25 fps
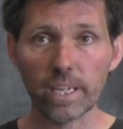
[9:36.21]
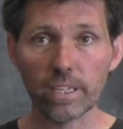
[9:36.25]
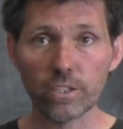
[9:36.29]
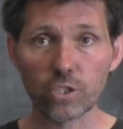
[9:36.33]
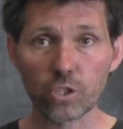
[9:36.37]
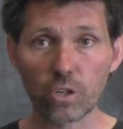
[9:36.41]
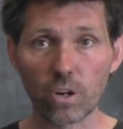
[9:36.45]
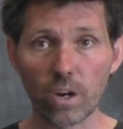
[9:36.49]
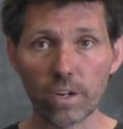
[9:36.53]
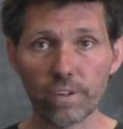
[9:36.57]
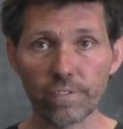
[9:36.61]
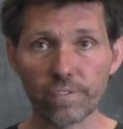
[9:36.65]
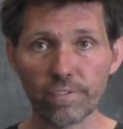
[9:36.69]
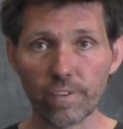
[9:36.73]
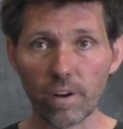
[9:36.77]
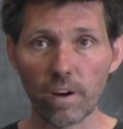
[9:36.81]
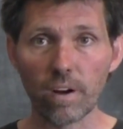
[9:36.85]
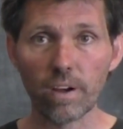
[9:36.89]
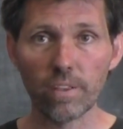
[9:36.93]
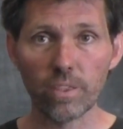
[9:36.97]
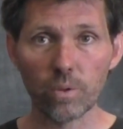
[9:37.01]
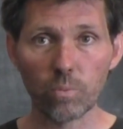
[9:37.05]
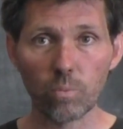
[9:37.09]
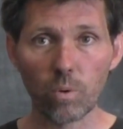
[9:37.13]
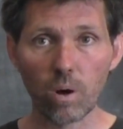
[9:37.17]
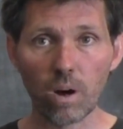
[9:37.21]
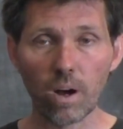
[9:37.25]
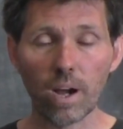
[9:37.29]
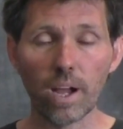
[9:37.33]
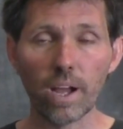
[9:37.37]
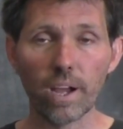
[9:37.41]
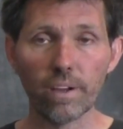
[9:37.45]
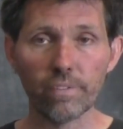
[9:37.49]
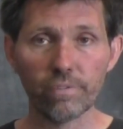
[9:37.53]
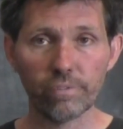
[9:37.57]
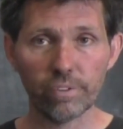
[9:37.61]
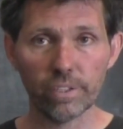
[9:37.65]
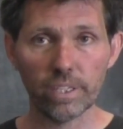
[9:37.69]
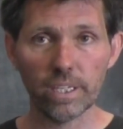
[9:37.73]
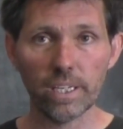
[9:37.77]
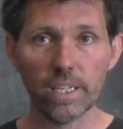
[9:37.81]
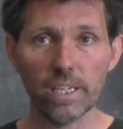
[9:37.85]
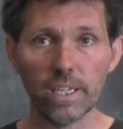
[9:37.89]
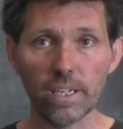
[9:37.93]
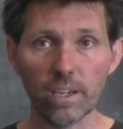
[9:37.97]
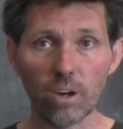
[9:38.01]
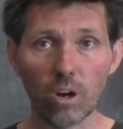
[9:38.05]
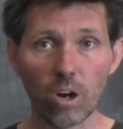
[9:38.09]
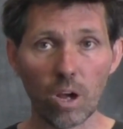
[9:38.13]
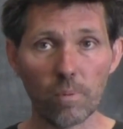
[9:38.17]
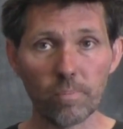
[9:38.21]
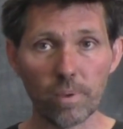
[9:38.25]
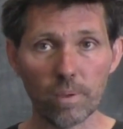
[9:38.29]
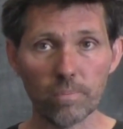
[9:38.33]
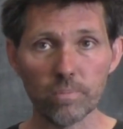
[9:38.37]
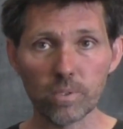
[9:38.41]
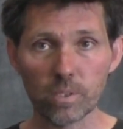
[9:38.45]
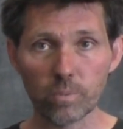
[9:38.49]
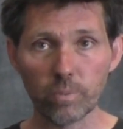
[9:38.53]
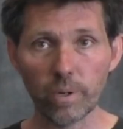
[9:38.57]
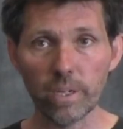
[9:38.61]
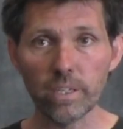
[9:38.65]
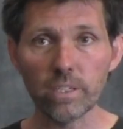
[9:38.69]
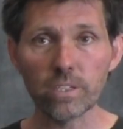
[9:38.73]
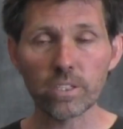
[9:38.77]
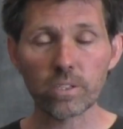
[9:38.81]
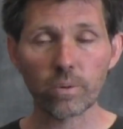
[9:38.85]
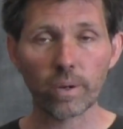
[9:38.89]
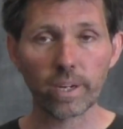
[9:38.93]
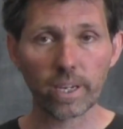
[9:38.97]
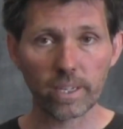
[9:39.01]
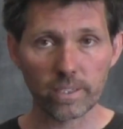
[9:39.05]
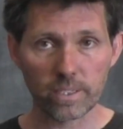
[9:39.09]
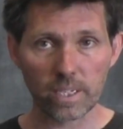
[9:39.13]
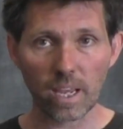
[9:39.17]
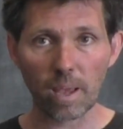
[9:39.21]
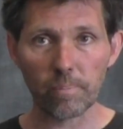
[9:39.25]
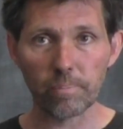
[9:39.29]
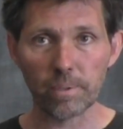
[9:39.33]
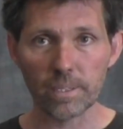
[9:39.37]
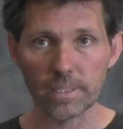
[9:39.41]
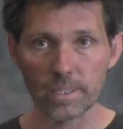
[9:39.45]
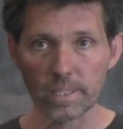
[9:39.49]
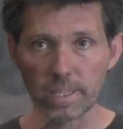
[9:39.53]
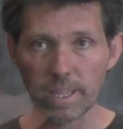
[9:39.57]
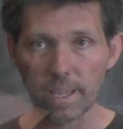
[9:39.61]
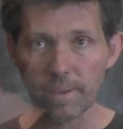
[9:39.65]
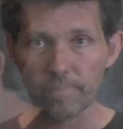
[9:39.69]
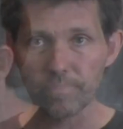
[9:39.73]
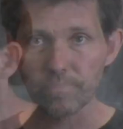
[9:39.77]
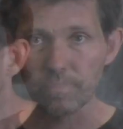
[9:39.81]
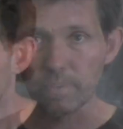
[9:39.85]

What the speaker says: and trying to find the wire for the high beam switch so I can tap into that.